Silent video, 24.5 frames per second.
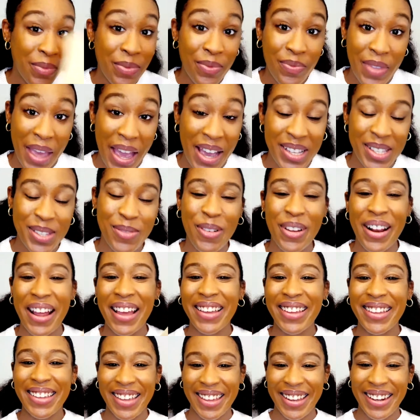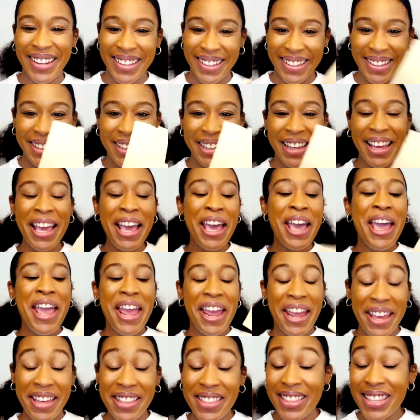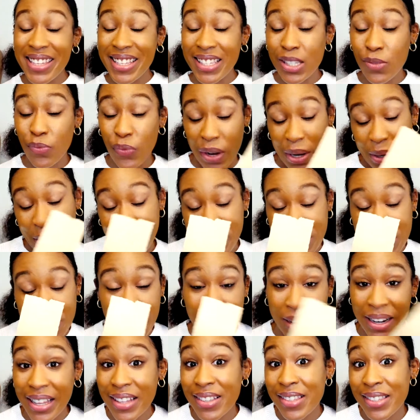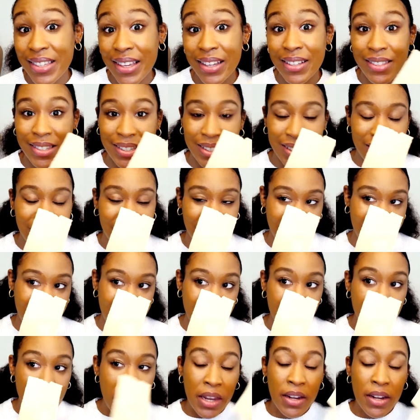That's what I get in this fragrance, but it's good.